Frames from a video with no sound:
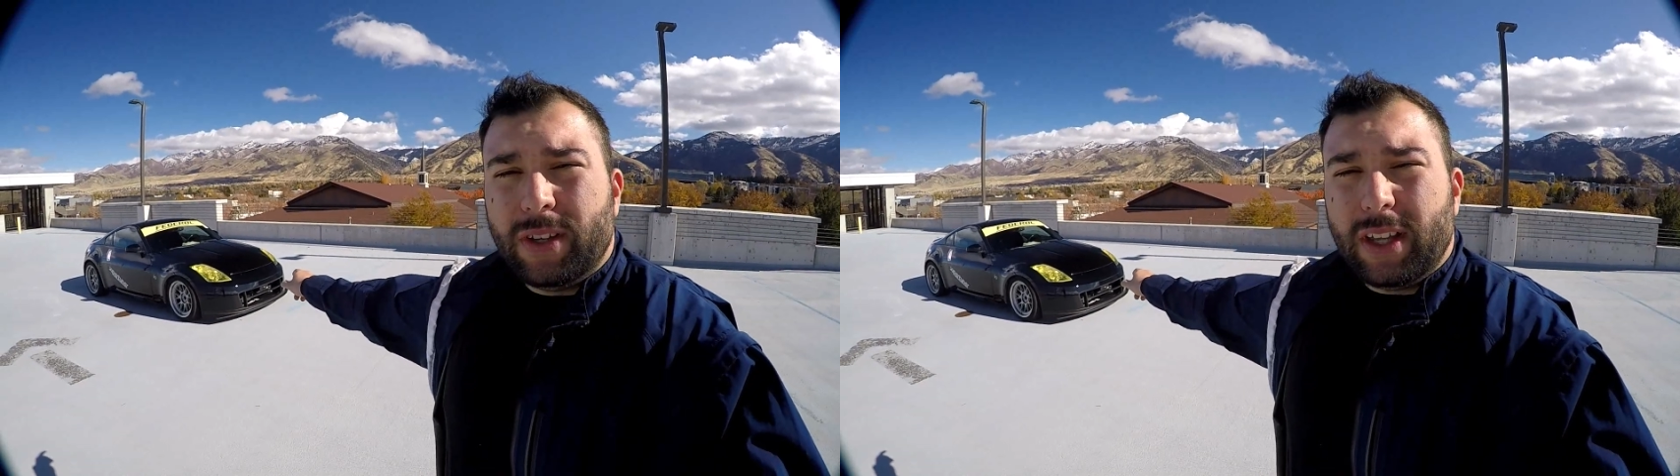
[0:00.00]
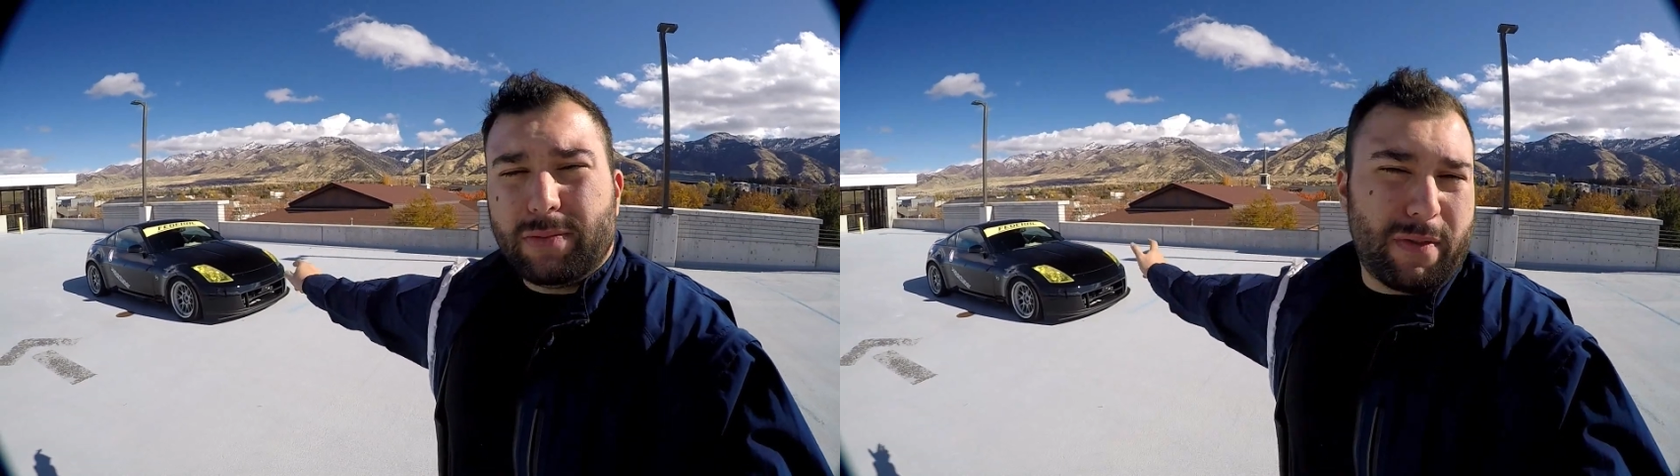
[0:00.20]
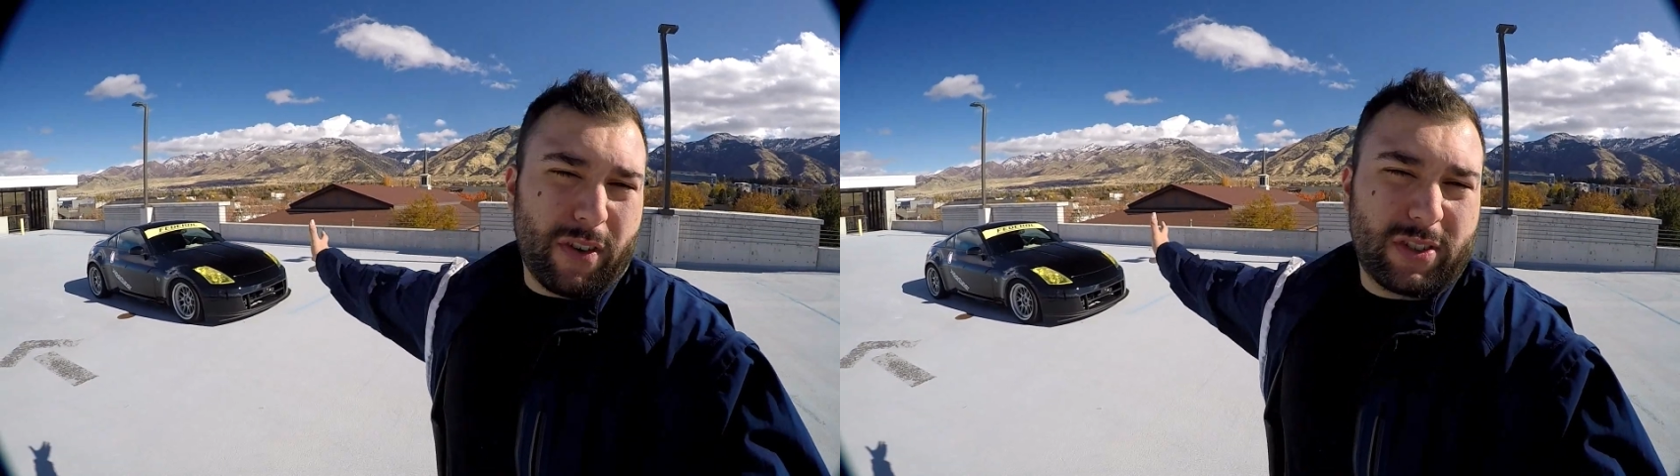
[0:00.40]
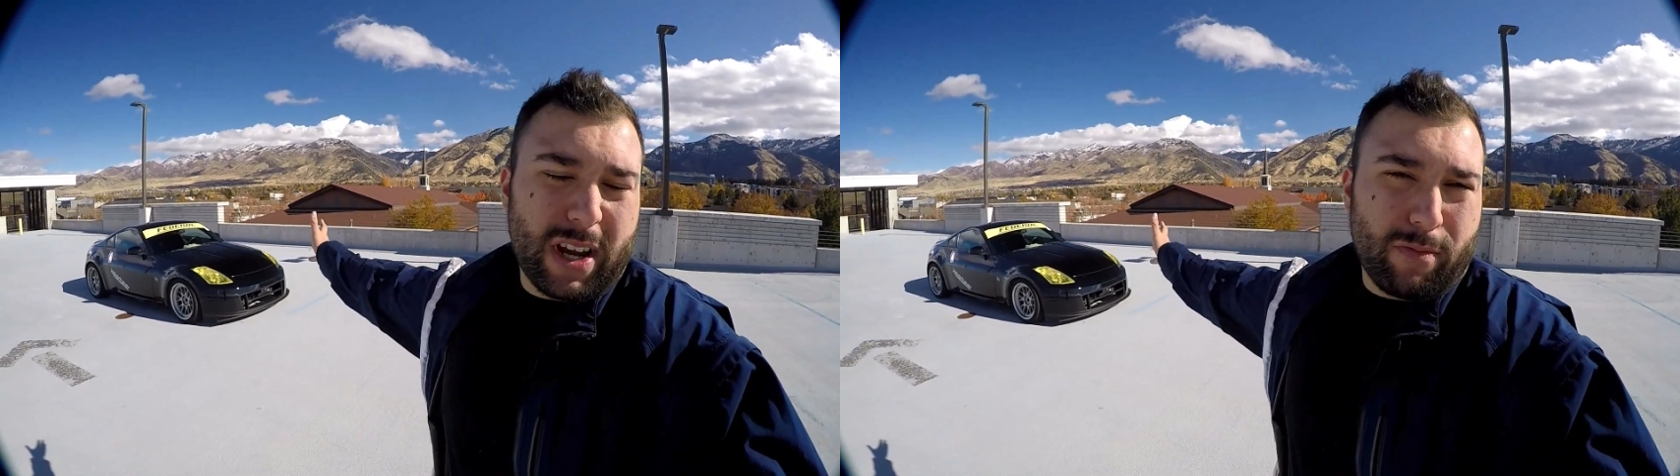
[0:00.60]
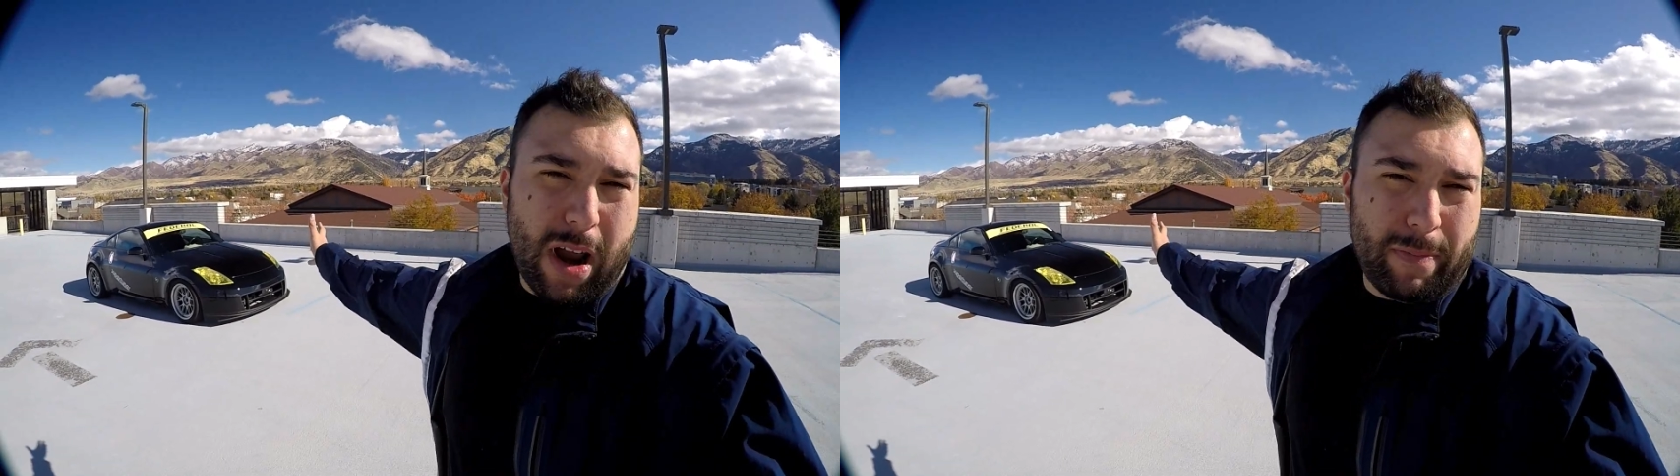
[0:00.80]
It's my first
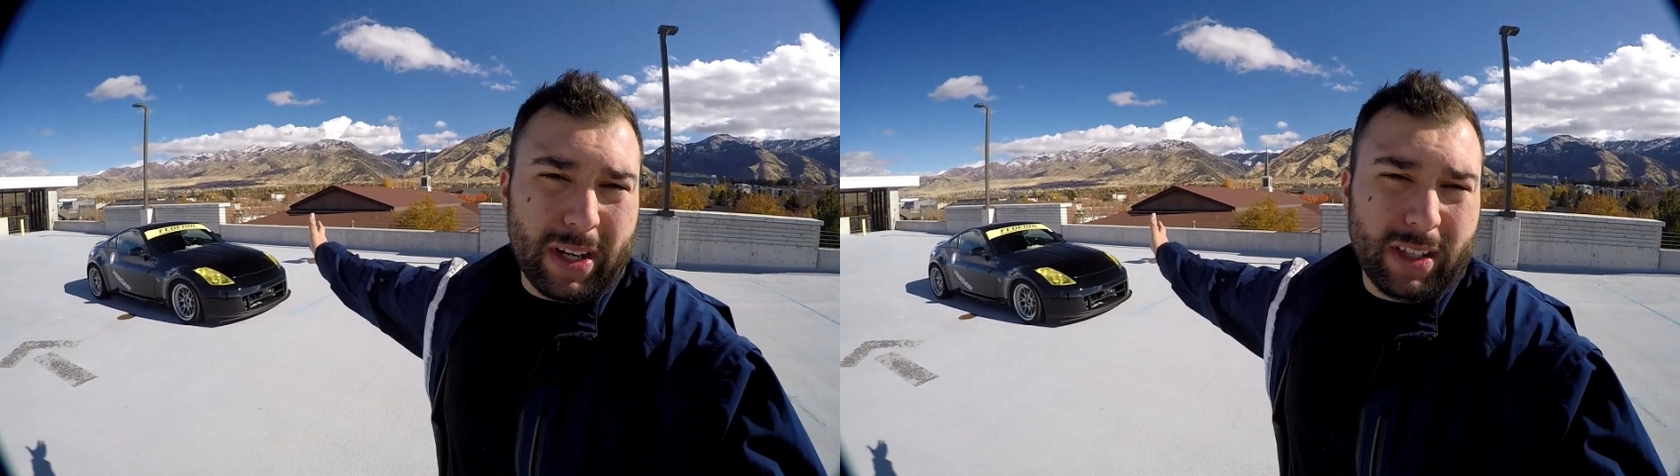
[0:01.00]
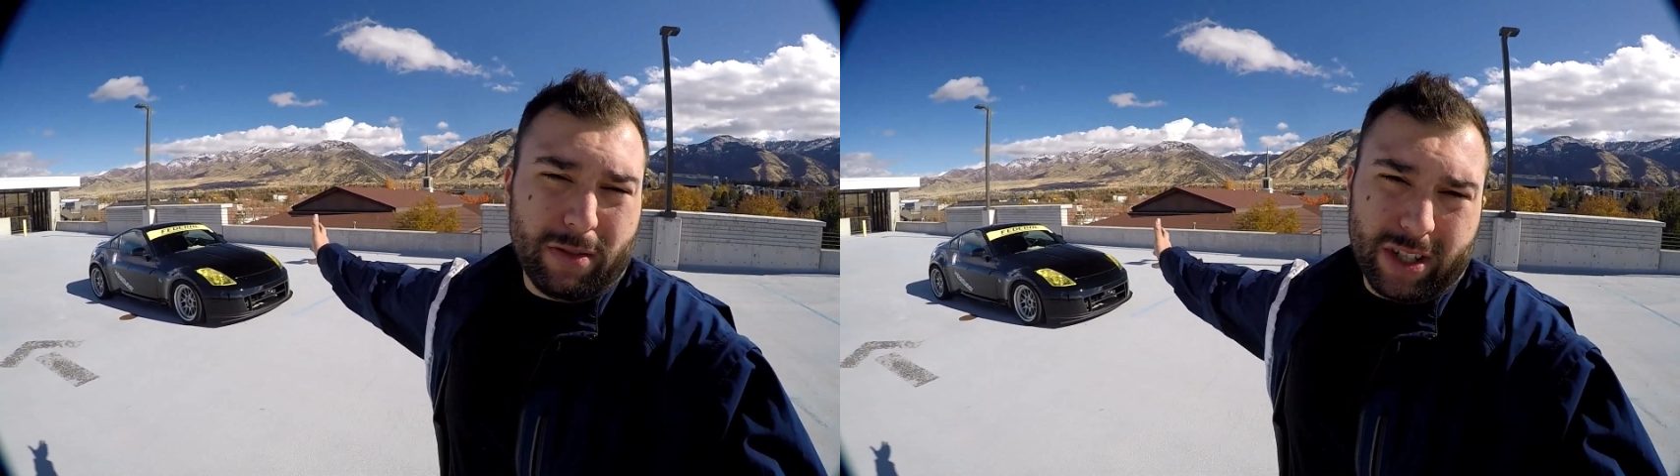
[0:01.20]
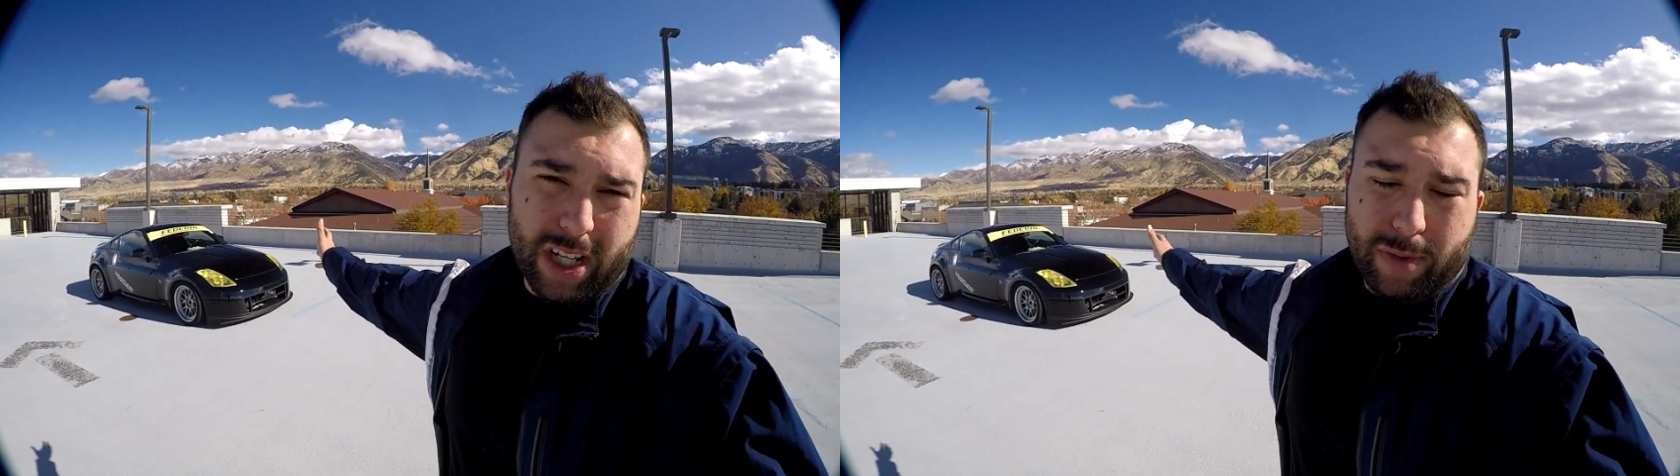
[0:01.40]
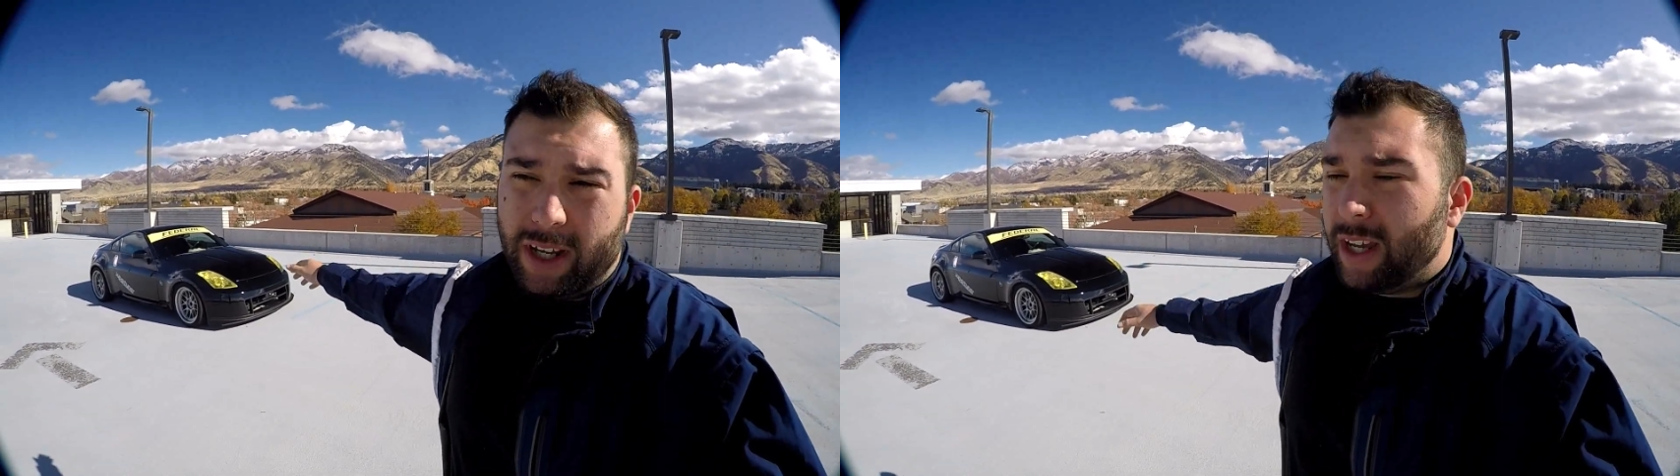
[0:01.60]
time wrapping, don't judge me.